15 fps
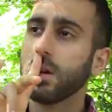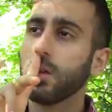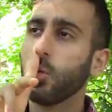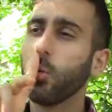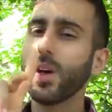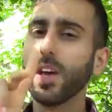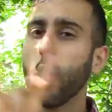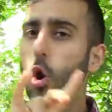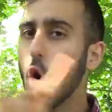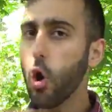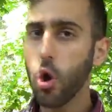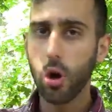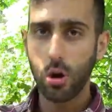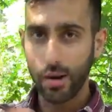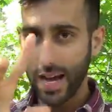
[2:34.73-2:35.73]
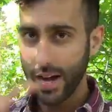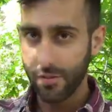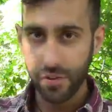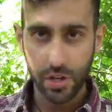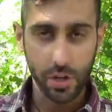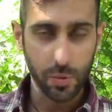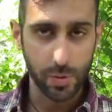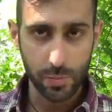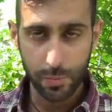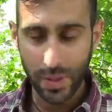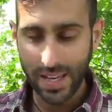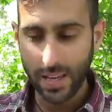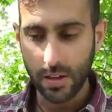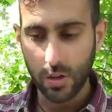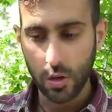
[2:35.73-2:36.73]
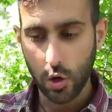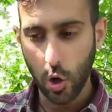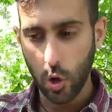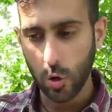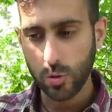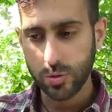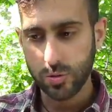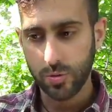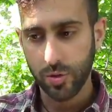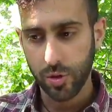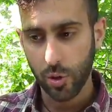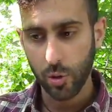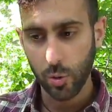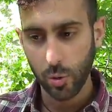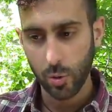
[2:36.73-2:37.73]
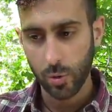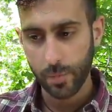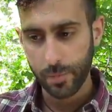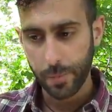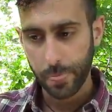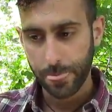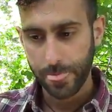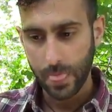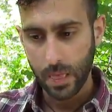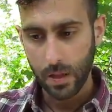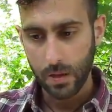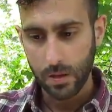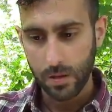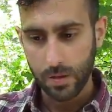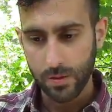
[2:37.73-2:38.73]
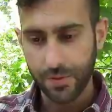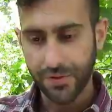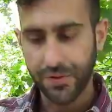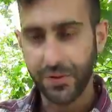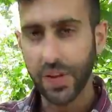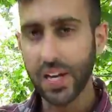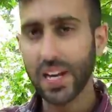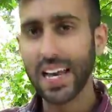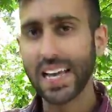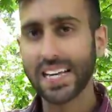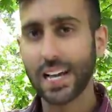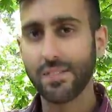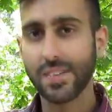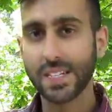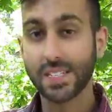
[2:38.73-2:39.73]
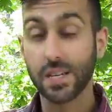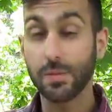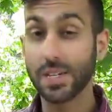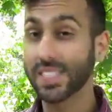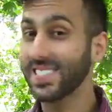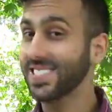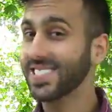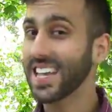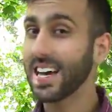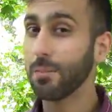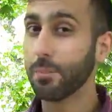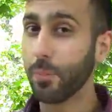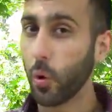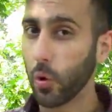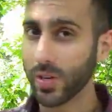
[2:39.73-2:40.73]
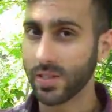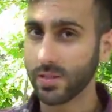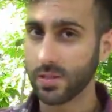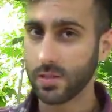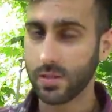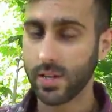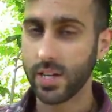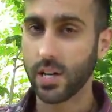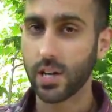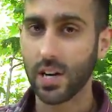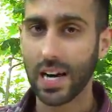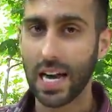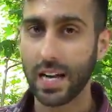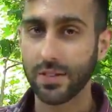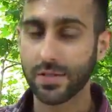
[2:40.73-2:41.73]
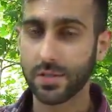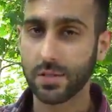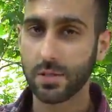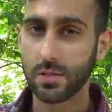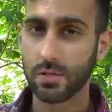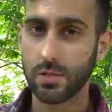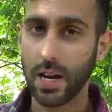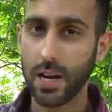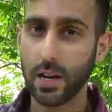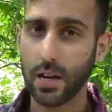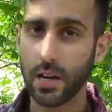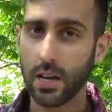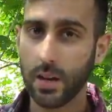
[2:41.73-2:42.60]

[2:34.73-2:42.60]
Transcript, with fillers: we all, every human being, goes through feeling like a victim at some point in our lives, right?